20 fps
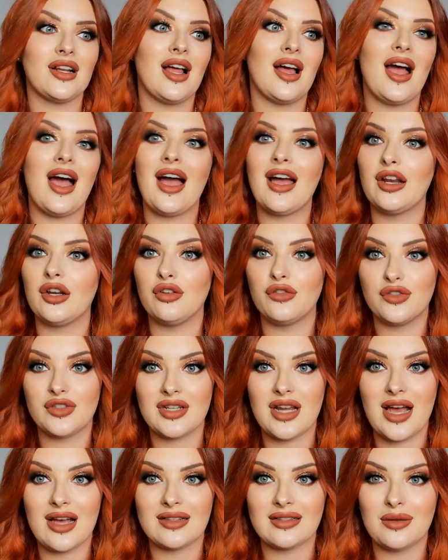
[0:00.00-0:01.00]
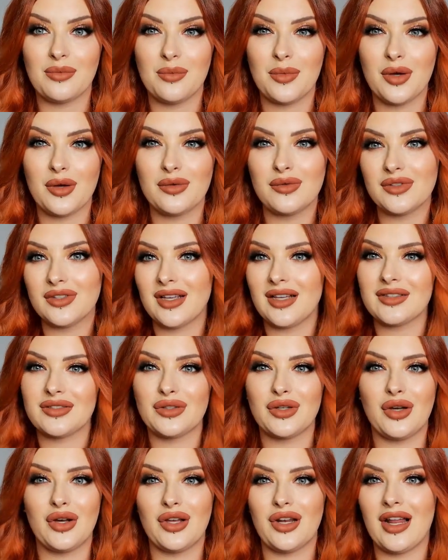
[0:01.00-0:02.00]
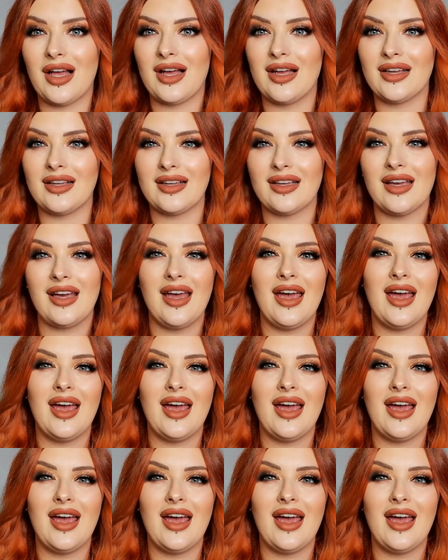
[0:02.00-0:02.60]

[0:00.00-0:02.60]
like I love stars and moons, that sort of like